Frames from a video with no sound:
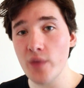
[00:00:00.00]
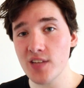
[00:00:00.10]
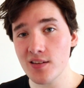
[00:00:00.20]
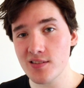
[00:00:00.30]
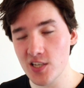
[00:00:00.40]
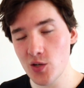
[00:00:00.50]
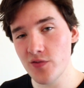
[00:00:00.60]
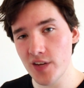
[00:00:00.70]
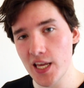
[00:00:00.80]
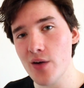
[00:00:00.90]
We've done
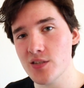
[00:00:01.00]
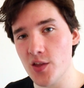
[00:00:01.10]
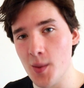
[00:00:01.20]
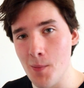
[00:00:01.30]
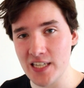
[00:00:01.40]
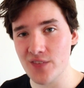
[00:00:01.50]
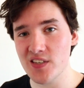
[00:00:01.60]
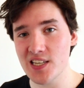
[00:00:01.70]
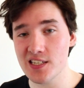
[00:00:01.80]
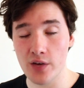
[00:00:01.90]
two videos on the
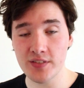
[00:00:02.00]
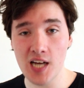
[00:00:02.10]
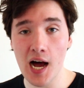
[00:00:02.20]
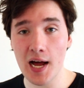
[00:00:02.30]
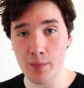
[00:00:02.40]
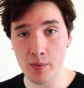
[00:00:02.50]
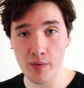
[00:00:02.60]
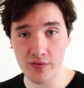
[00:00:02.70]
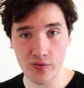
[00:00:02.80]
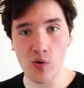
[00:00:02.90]
metaphysics of
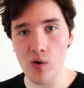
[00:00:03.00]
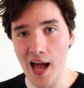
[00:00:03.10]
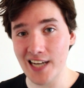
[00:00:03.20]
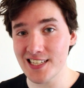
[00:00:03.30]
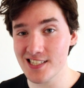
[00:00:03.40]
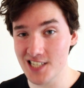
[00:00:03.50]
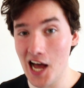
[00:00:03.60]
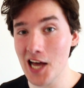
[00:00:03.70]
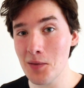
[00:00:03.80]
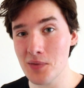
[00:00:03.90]
time before, and it's
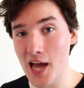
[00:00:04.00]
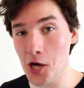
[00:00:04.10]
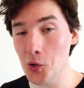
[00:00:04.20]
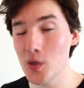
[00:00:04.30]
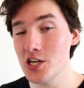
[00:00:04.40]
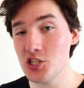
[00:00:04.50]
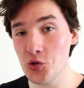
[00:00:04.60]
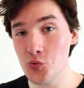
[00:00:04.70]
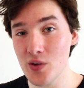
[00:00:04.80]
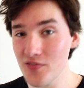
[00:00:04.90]
time now
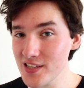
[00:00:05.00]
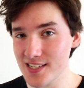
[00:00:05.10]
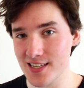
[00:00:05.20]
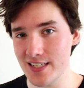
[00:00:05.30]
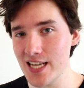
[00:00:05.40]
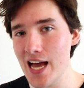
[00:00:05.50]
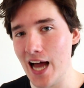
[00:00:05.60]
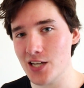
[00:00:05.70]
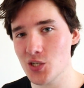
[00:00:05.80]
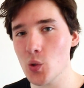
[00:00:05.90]
to revisit it
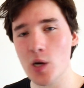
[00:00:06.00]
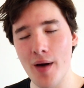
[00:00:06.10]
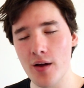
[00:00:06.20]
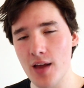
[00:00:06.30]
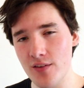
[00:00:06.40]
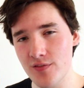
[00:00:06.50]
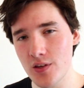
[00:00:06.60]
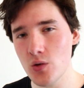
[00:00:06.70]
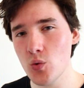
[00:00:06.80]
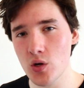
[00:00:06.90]
and talk about a
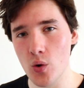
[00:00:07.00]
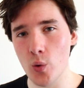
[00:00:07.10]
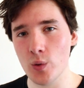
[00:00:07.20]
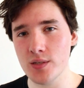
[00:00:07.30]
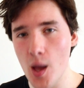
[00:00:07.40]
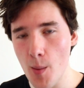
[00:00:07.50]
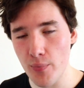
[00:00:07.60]
view called